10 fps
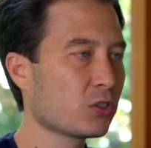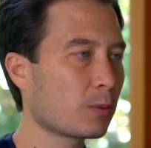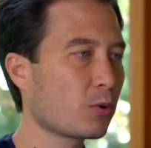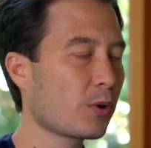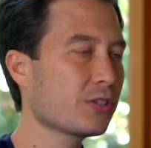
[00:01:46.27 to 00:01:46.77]

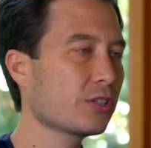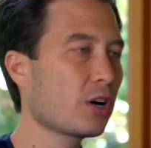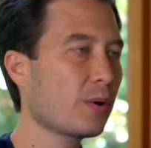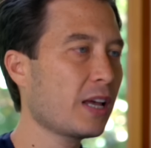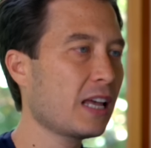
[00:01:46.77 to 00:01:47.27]
So I'm going to
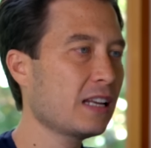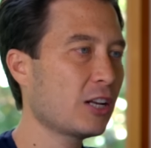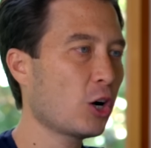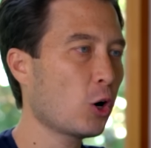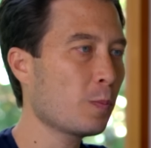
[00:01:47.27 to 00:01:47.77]
go ahead
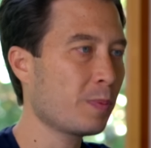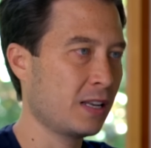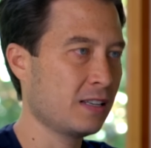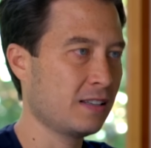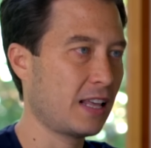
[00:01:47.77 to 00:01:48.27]
and
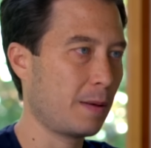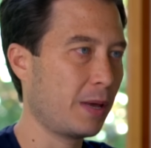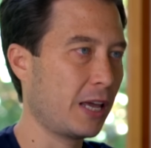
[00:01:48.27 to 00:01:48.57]
open that